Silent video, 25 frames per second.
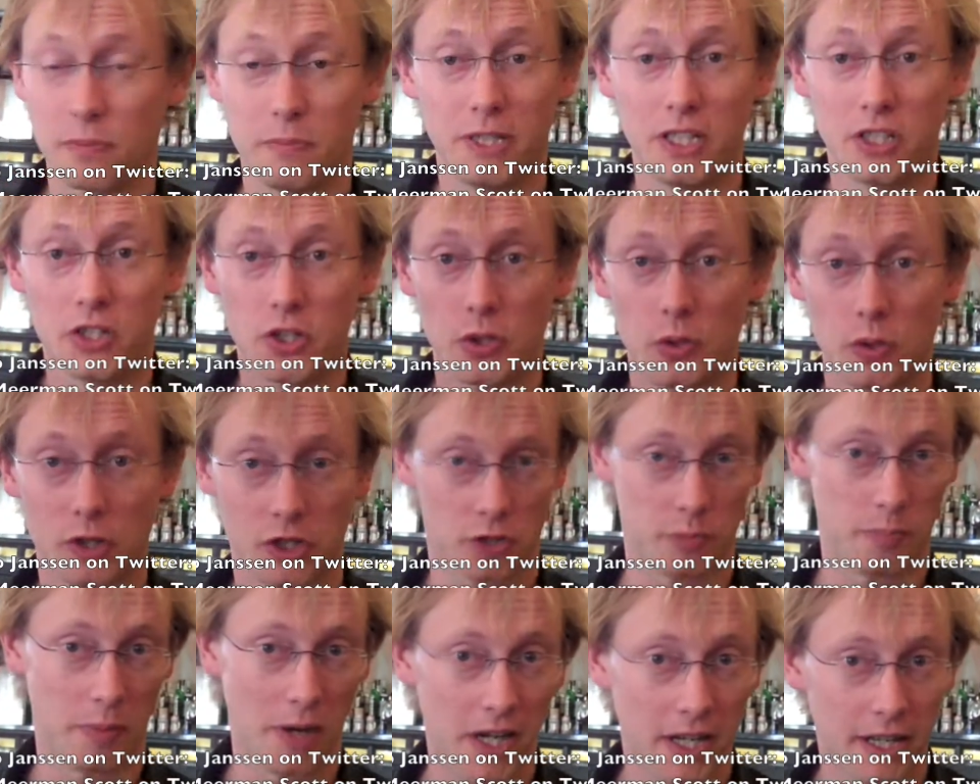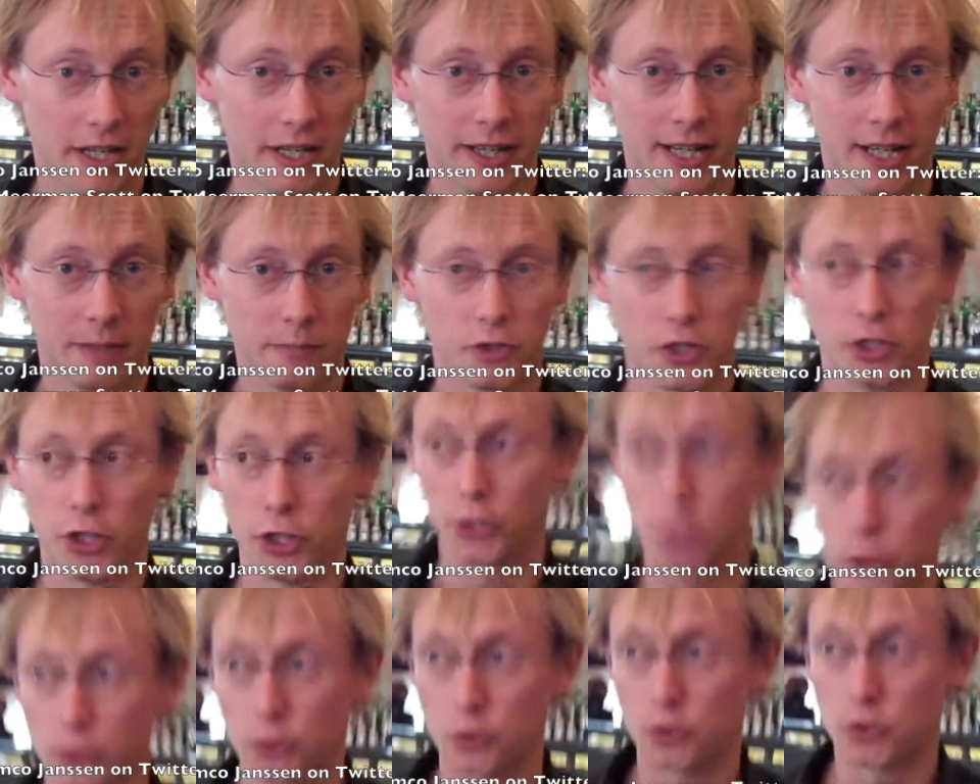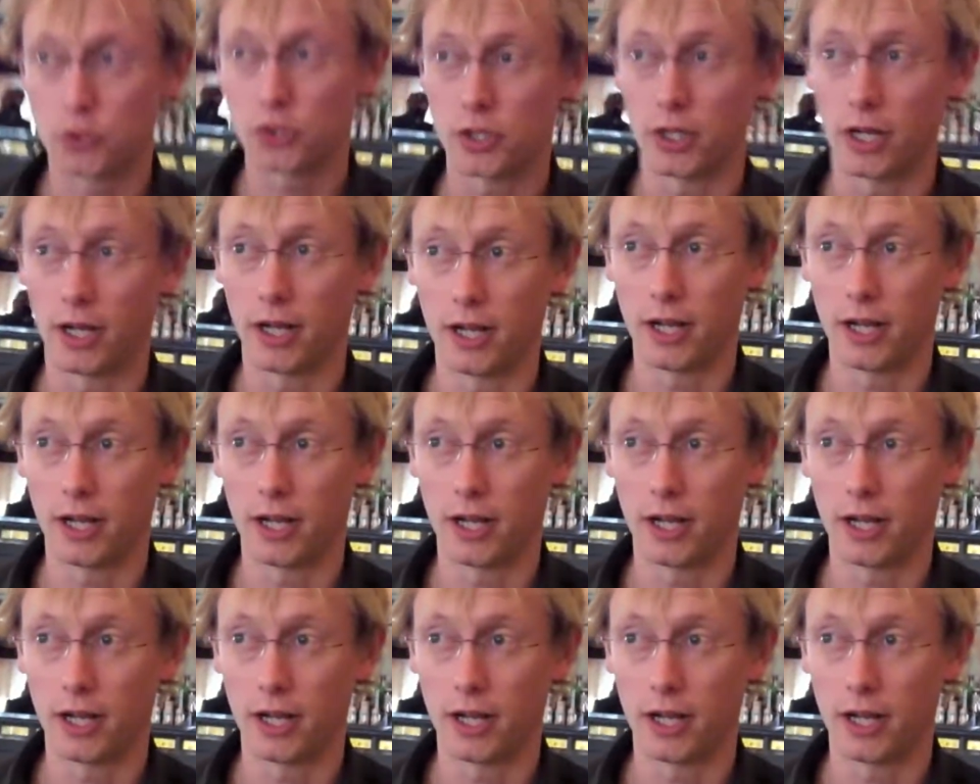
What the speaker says: me to inspire them to use